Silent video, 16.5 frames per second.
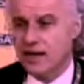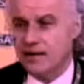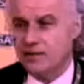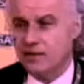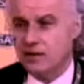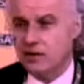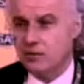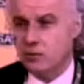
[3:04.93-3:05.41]

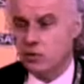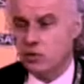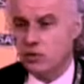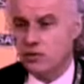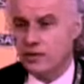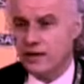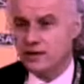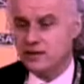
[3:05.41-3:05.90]
and the
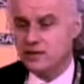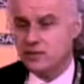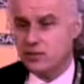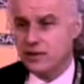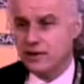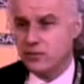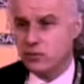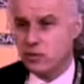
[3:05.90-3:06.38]
more that
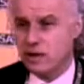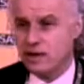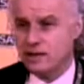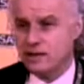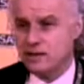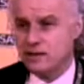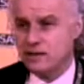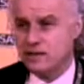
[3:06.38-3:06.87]
spread
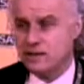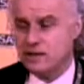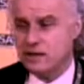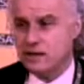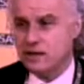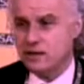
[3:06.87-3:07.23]
widens,